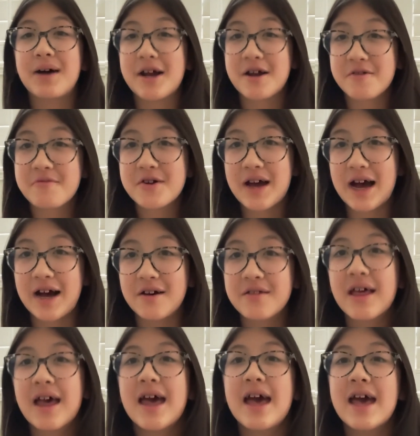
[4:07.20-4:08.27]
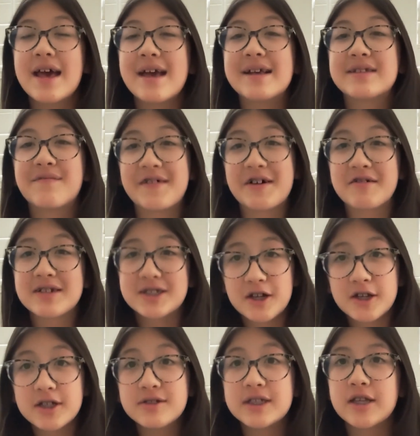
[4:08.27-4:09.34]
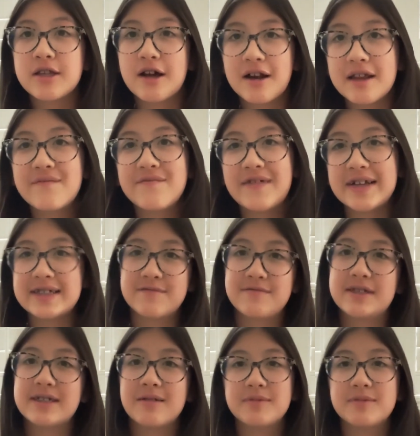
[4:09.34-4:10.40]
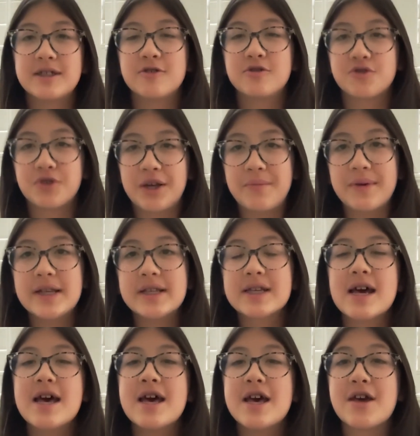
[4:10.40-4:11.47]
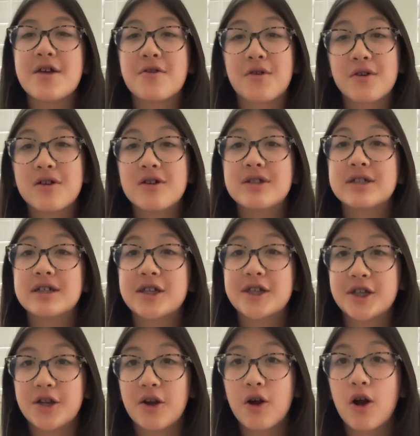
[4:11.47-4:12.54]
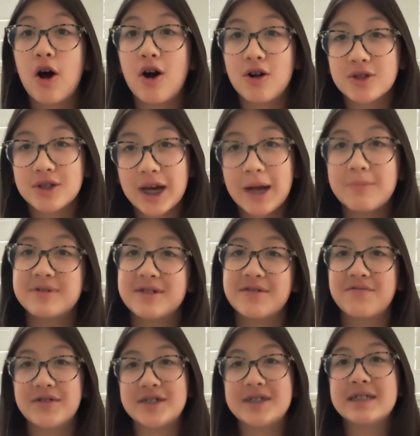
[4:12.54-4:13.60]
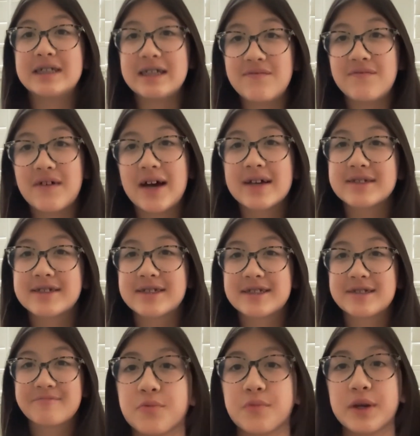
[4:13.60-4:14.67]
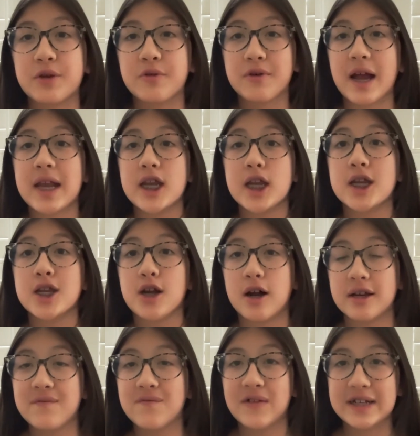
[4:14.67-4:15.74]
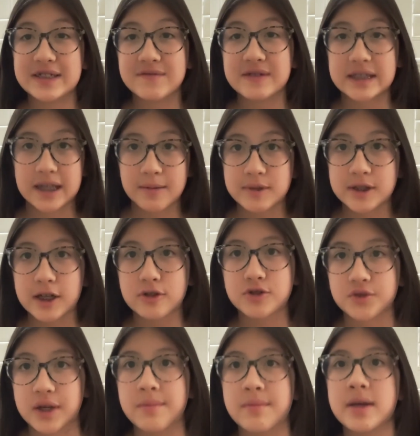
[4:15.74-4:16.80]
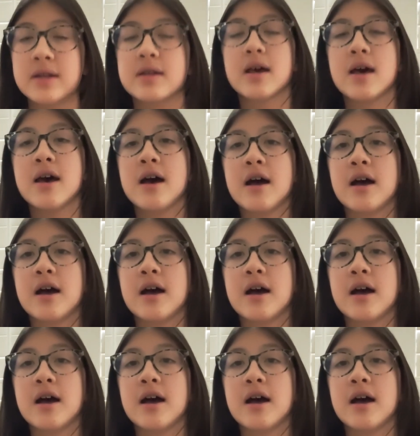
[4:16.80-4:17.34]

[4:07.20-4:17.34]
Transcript: BioRoot Health, is focused on using non-invasive stem cell treatment in order to cure all types of vision defects. We created a non-invasive stem cell treatment